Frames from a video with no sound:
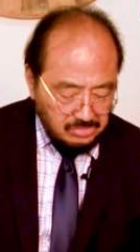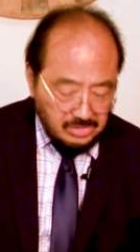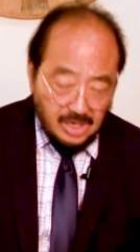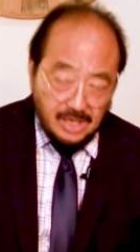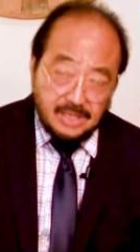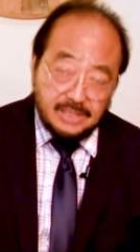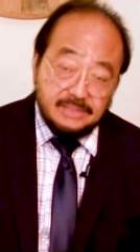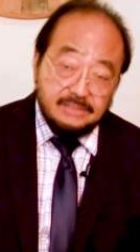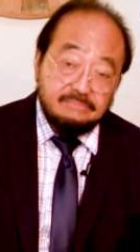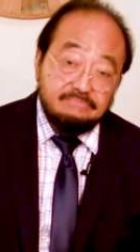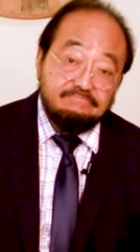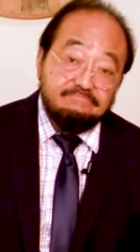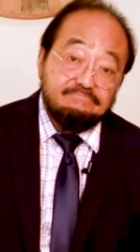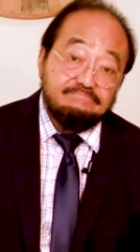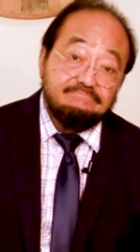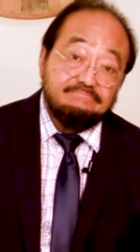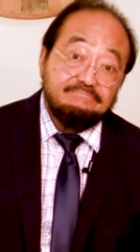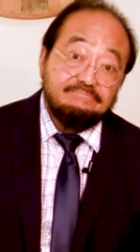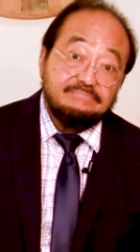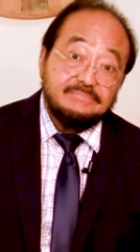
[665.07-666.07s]
not
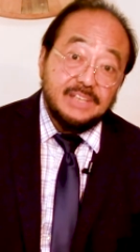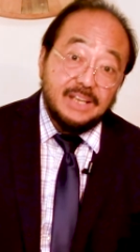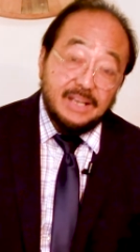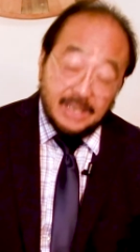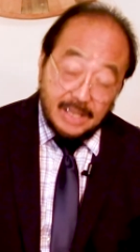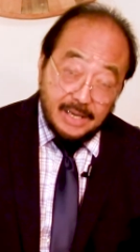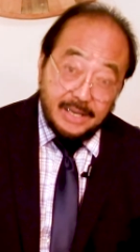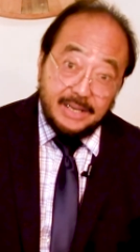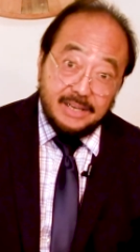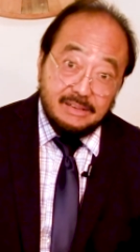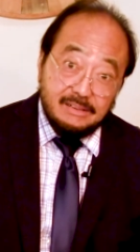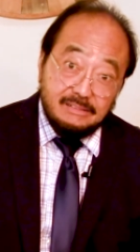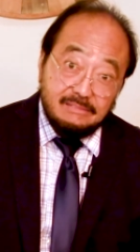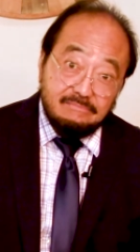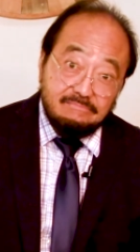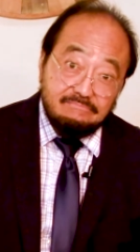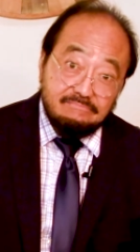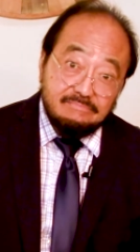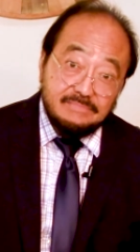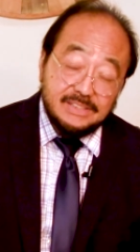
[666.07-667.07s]
liar,
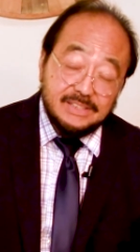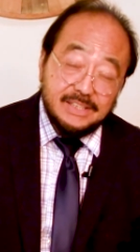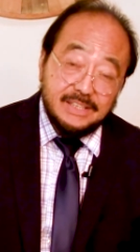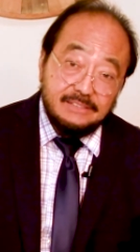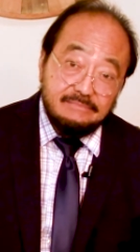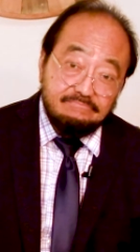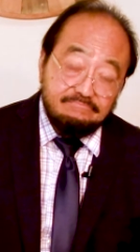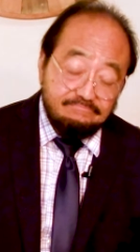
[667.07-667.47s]
you see.